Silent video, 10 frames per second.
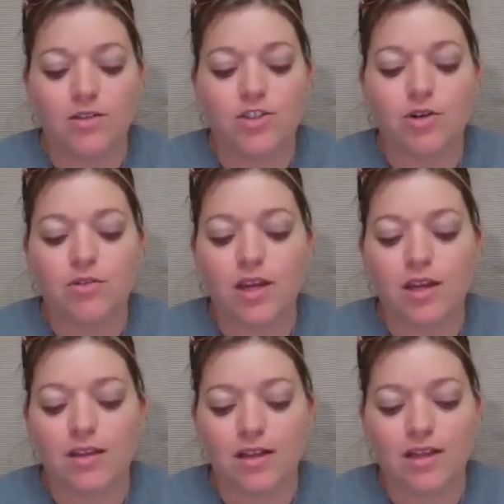choking
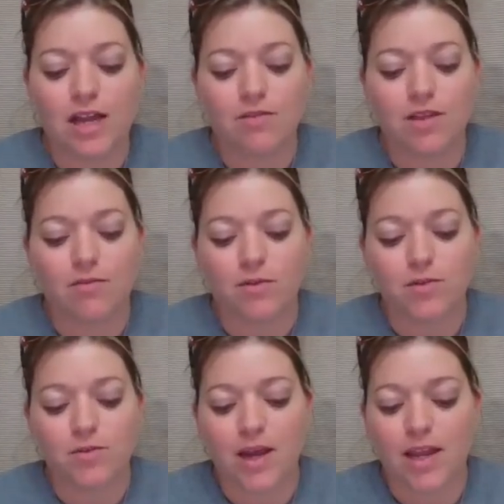on the cloud that
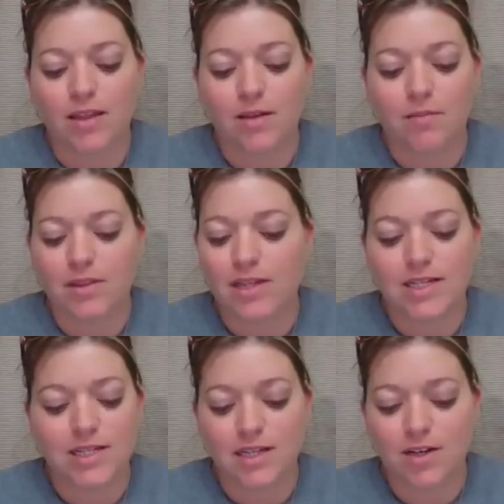rose behind them, but they
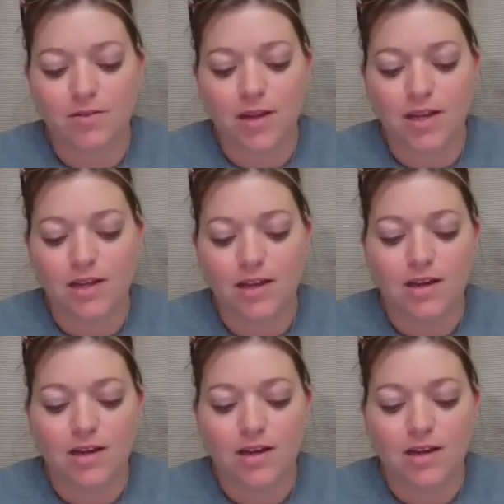didn't hear me.